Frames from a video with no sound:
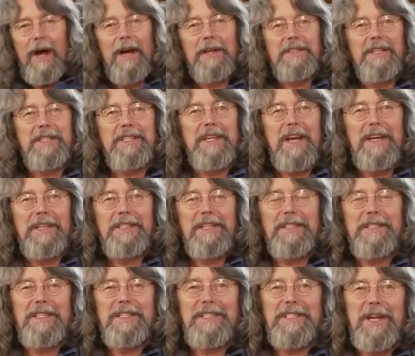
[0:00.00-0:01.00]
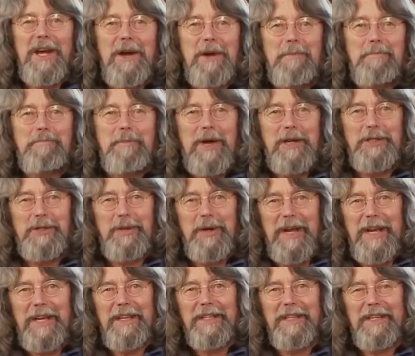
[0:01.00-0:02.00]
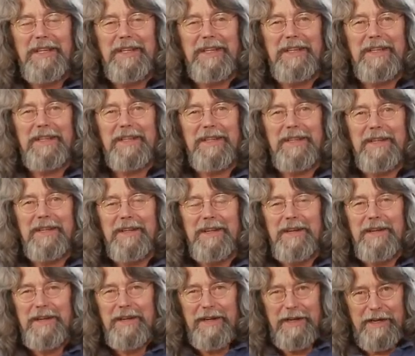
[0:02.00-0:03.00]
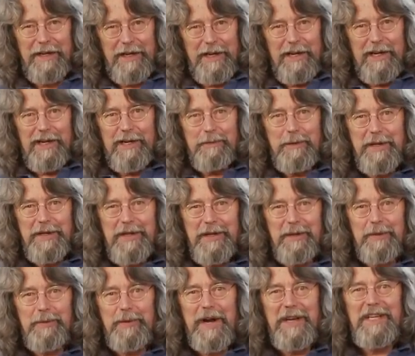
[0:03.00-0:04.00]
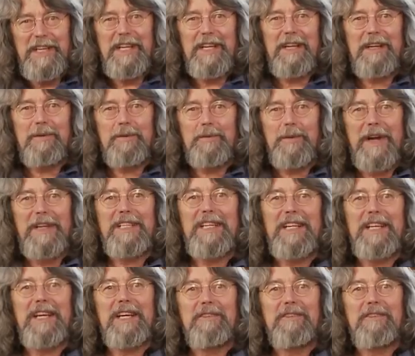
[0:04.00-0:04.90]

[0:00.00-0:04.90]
I decided to start measuring with ready, readily